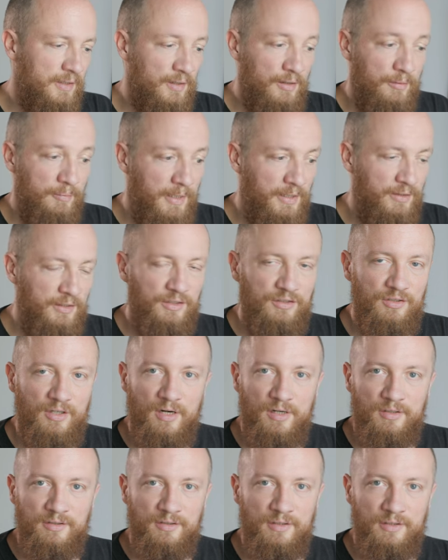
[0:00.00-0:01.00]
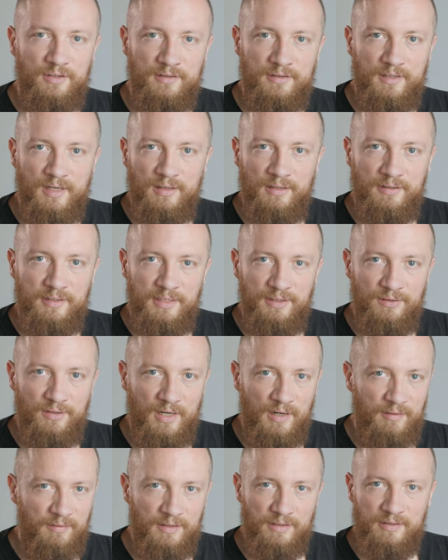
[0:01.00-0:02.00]
there are battery chargers, LED
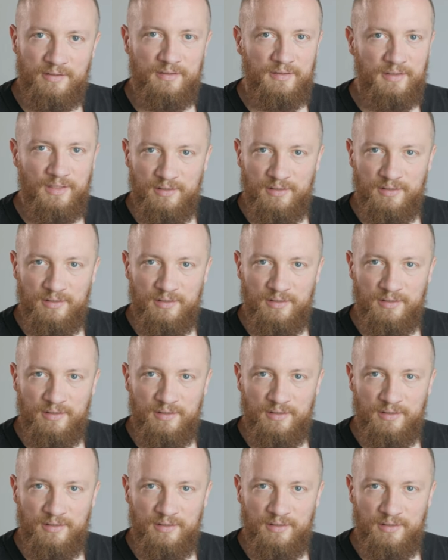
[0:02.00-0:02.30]
drivers,